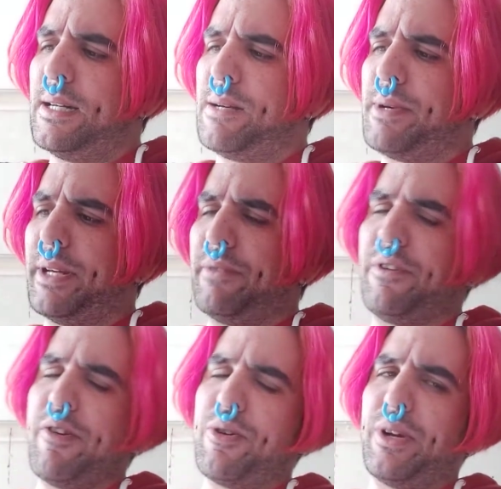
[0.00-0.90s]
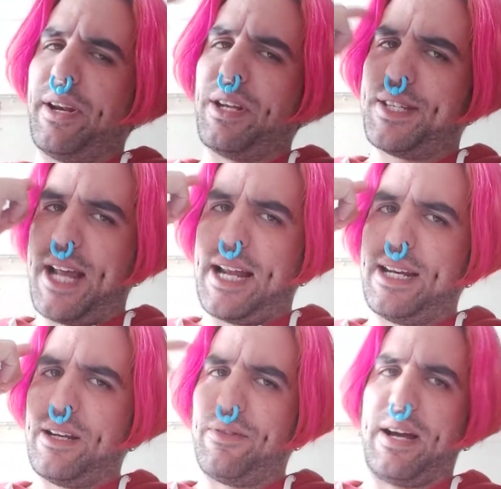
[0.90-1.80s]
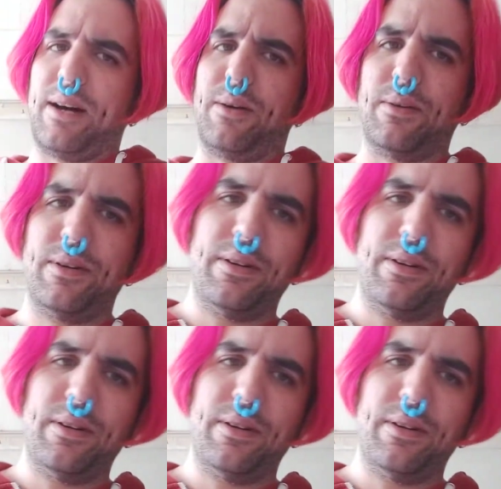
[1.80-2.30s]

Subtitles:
I'm getting a very good understanding of how